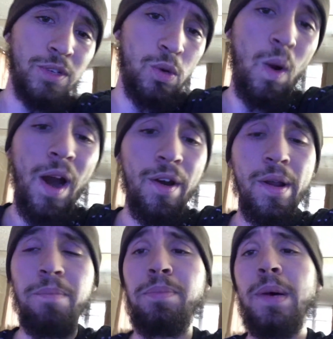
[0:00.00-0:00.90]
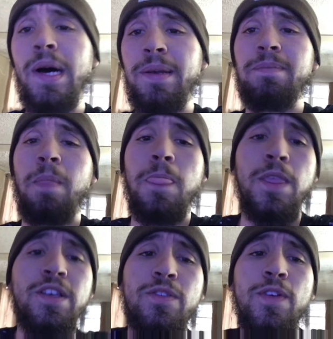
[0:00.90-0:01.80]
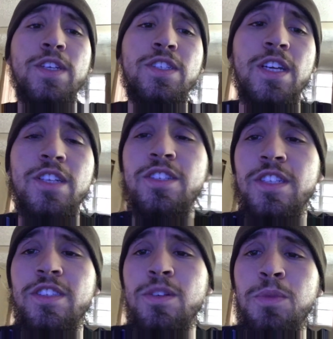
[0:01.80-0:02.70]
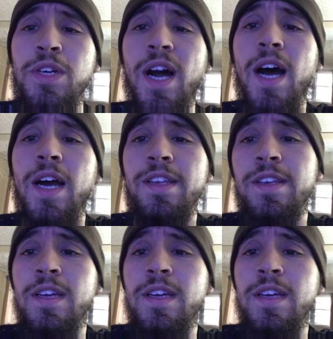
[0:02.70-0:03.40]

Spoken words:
require it, but these fish, they just need somewhere to hide.